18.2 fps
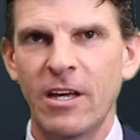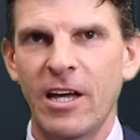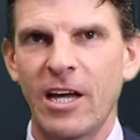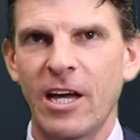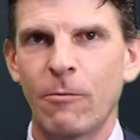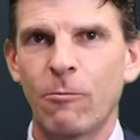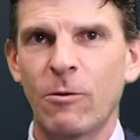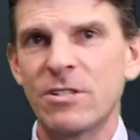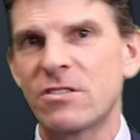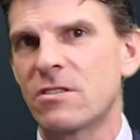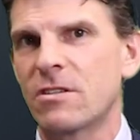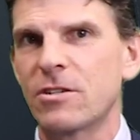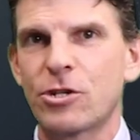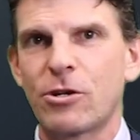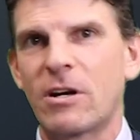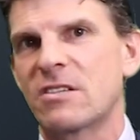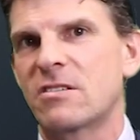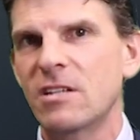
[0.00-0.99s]
And once the
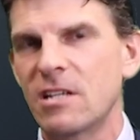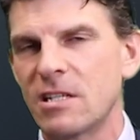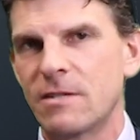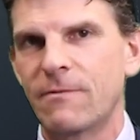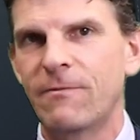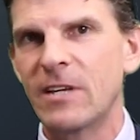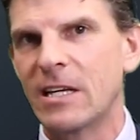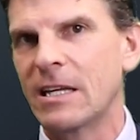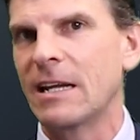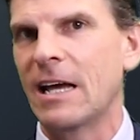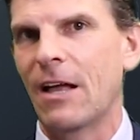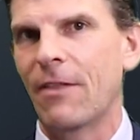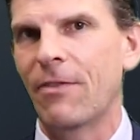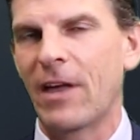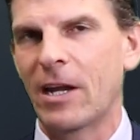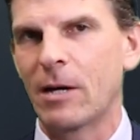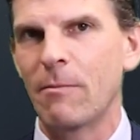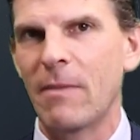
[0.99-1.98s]
trustee has figured
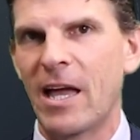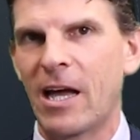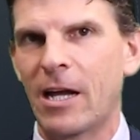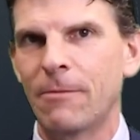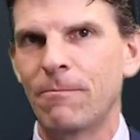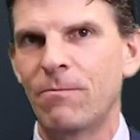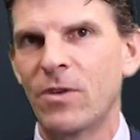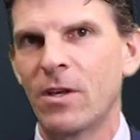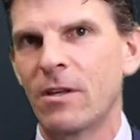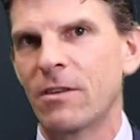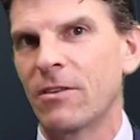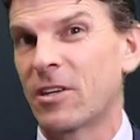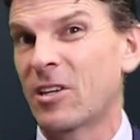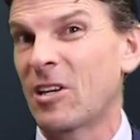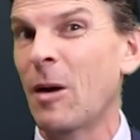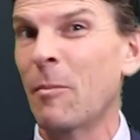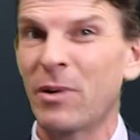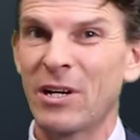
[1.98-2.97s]
out that amount, the
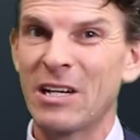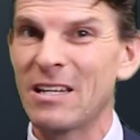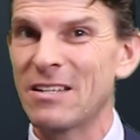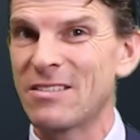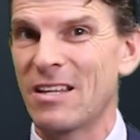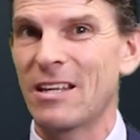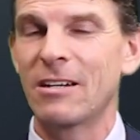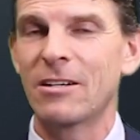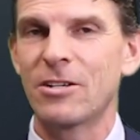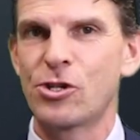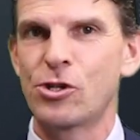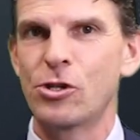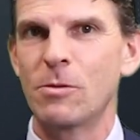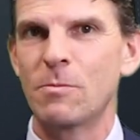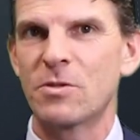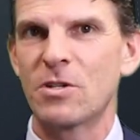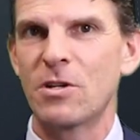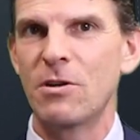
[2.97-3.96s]
company is then
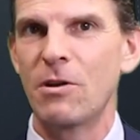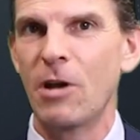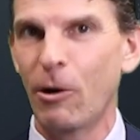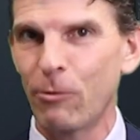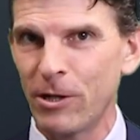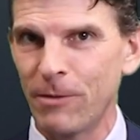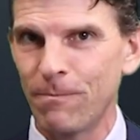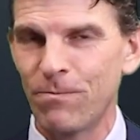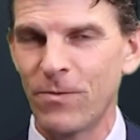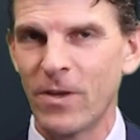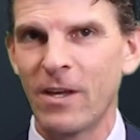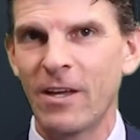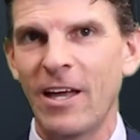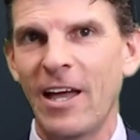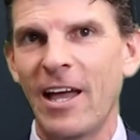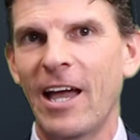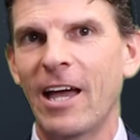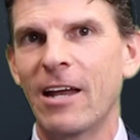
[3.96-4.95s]
assumed to know it,
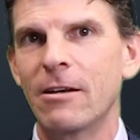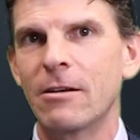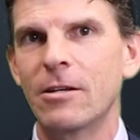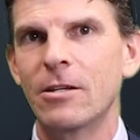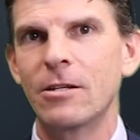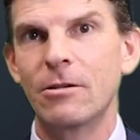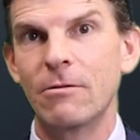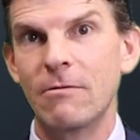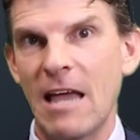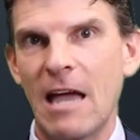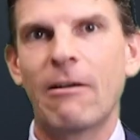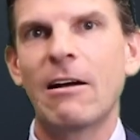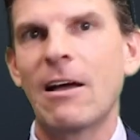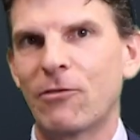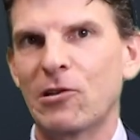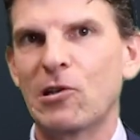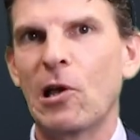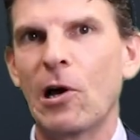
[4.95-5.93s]
and you now
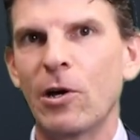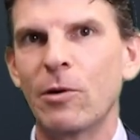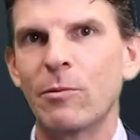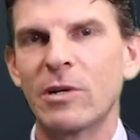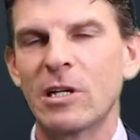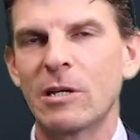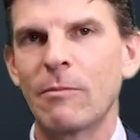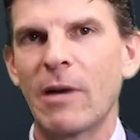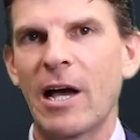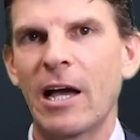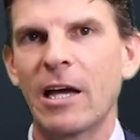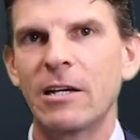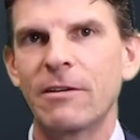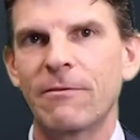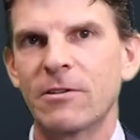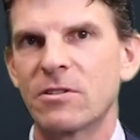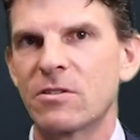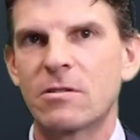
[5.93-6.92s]
have a loan being made
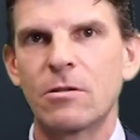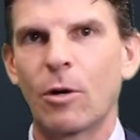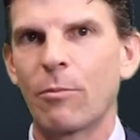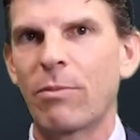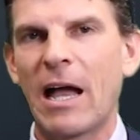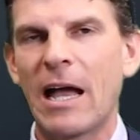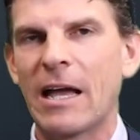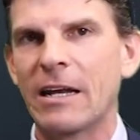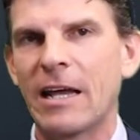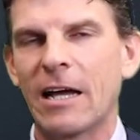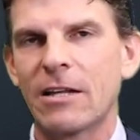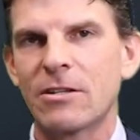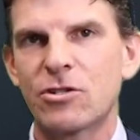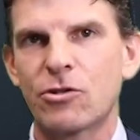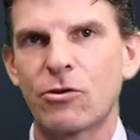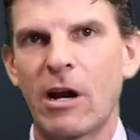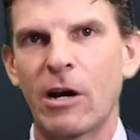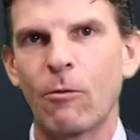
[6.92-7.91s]
if it's not paid out
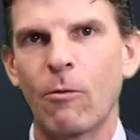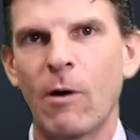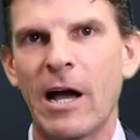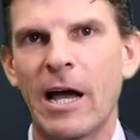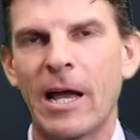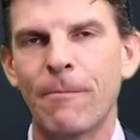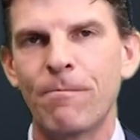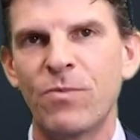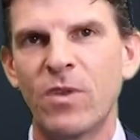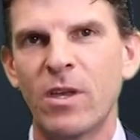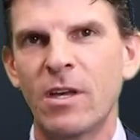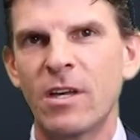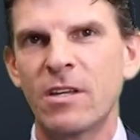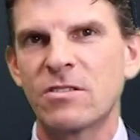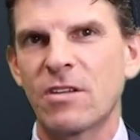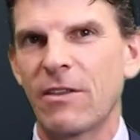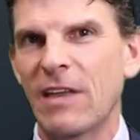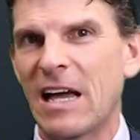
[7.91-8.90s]
straight away.
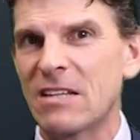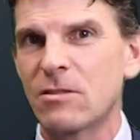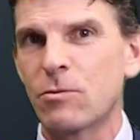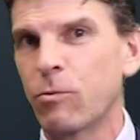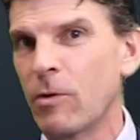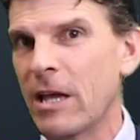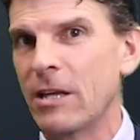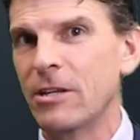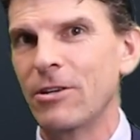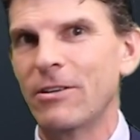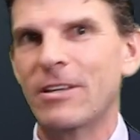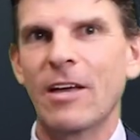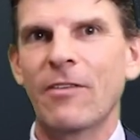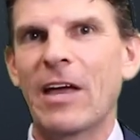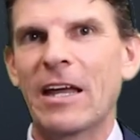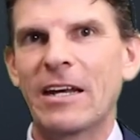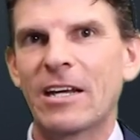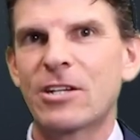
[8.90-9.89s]
So that's where you
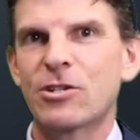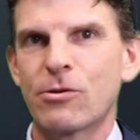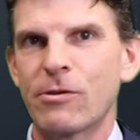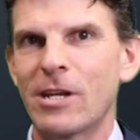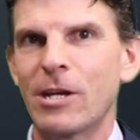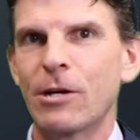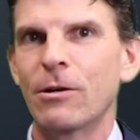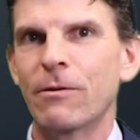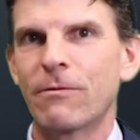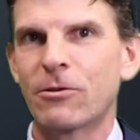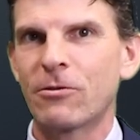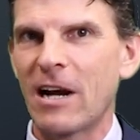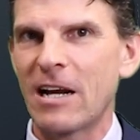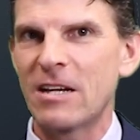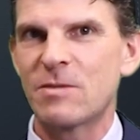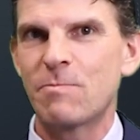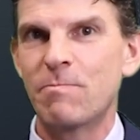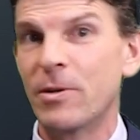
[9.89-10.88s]
get that extra year of
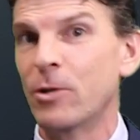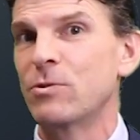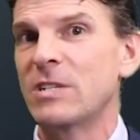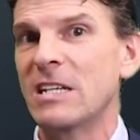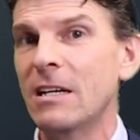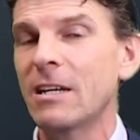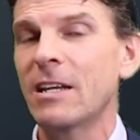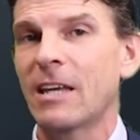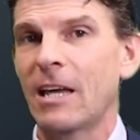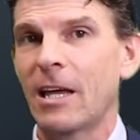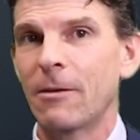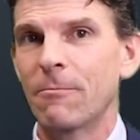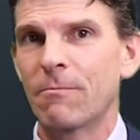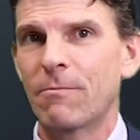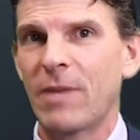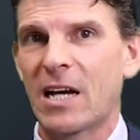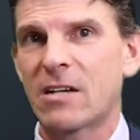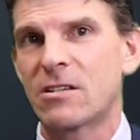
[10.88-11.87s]
grace built in
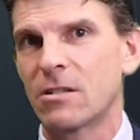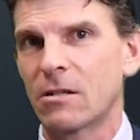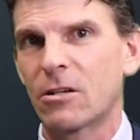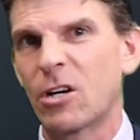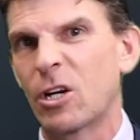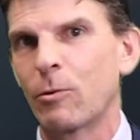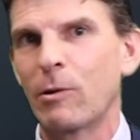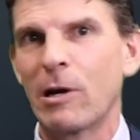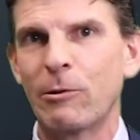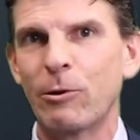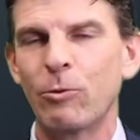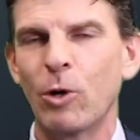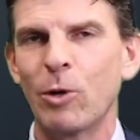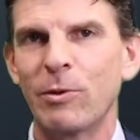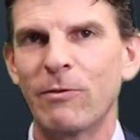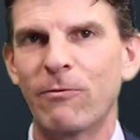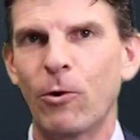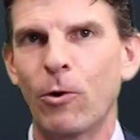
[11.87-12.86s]
again, back to kind of where we
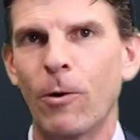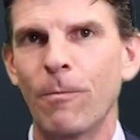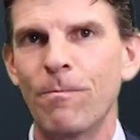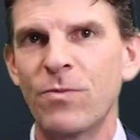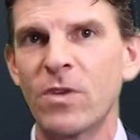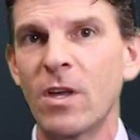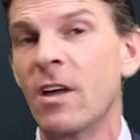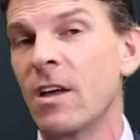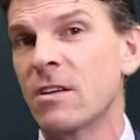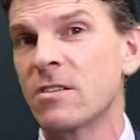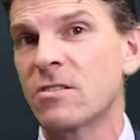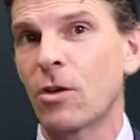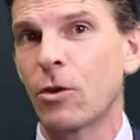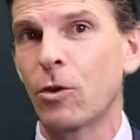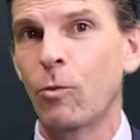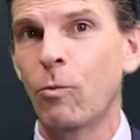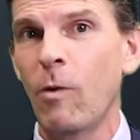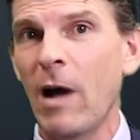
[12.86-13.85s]
were before.
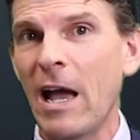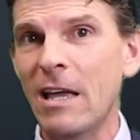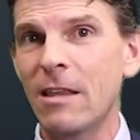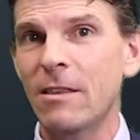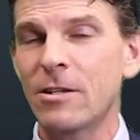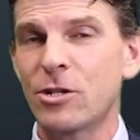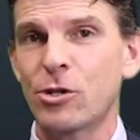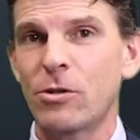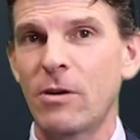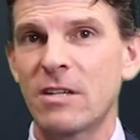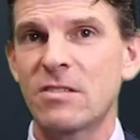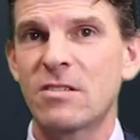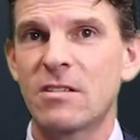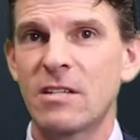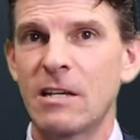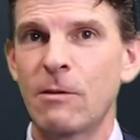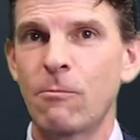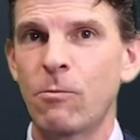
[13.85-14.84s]
So the way the
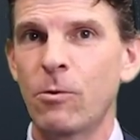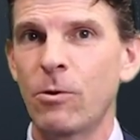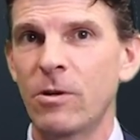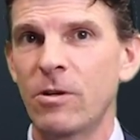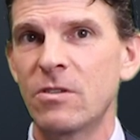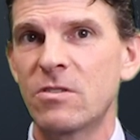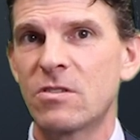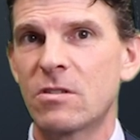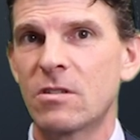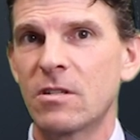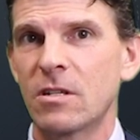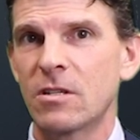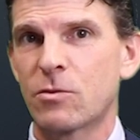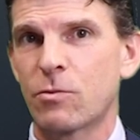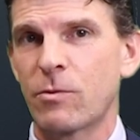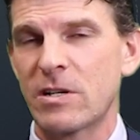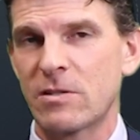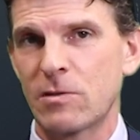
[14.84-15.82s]
trustee words
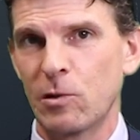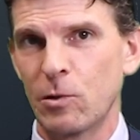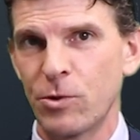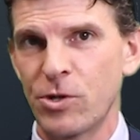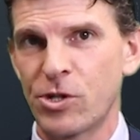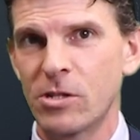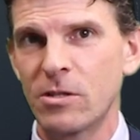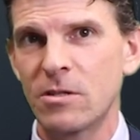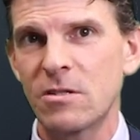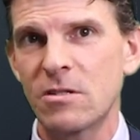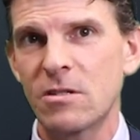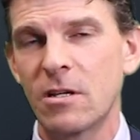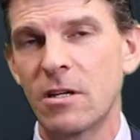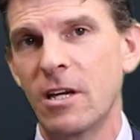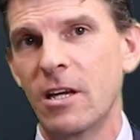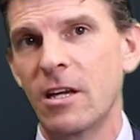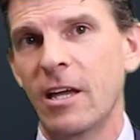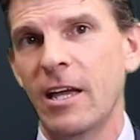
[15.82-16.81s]
its resolutions
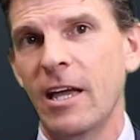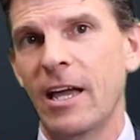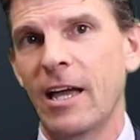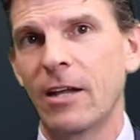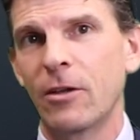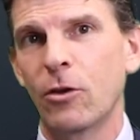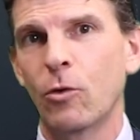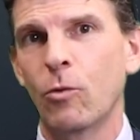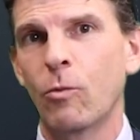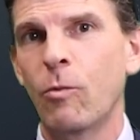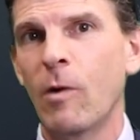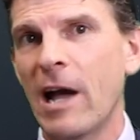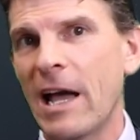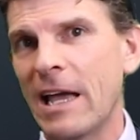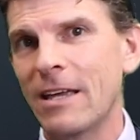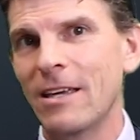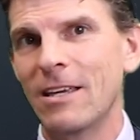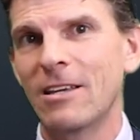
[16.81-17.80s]
and the
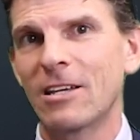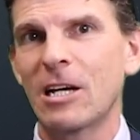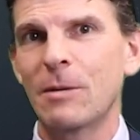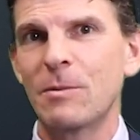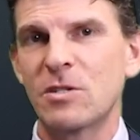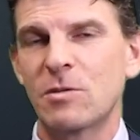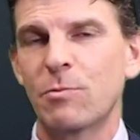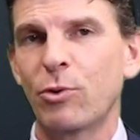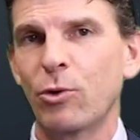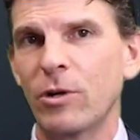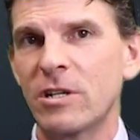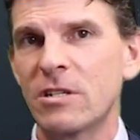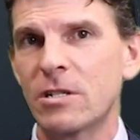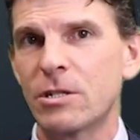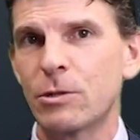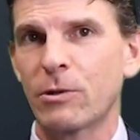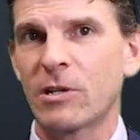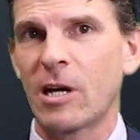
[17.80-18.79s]
way income is
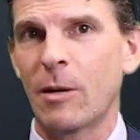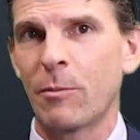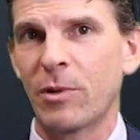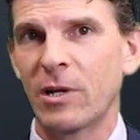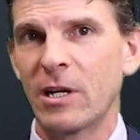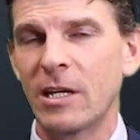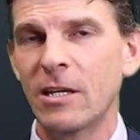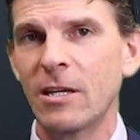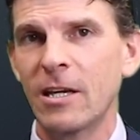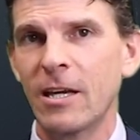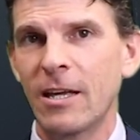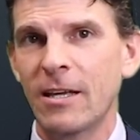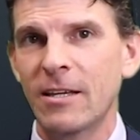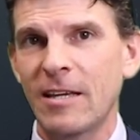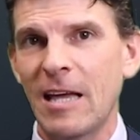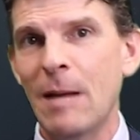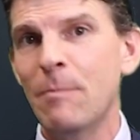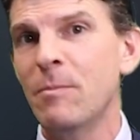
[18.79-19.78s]
appointed to a company
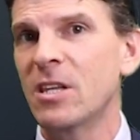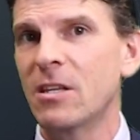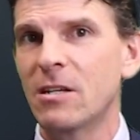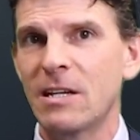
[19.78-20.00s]
can be the